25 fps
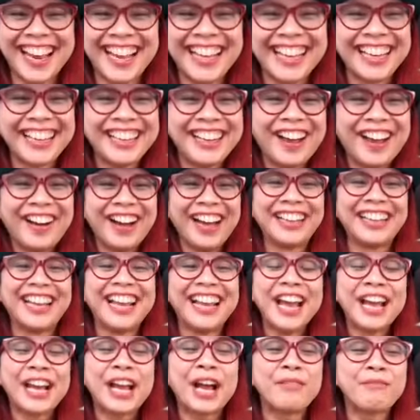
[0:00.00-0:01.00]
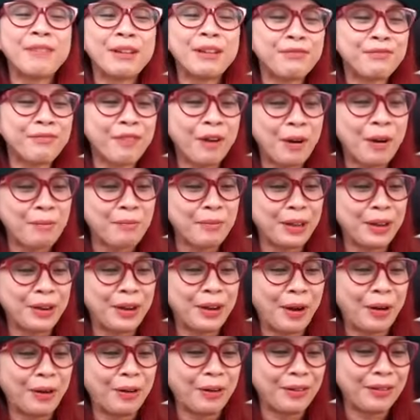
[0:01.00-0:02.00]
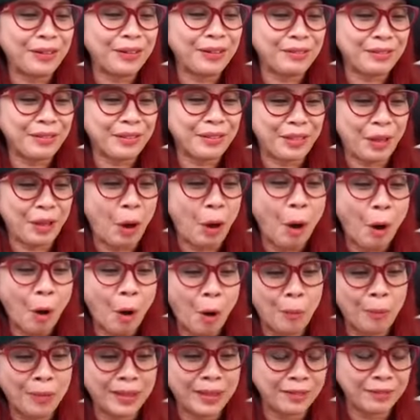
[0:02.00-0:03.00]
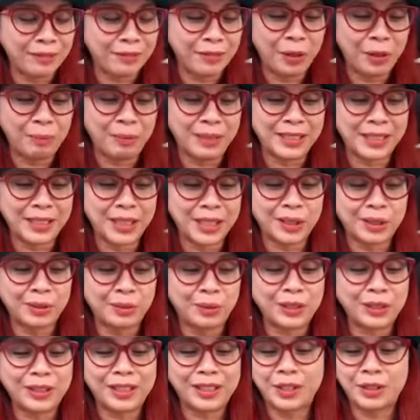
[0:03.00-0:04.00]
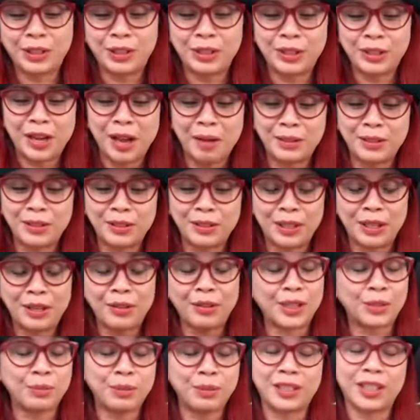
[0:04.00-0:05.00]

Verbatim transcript: you know, and coming from you know the home in the Philippines, the third world country, to coming to the U.S.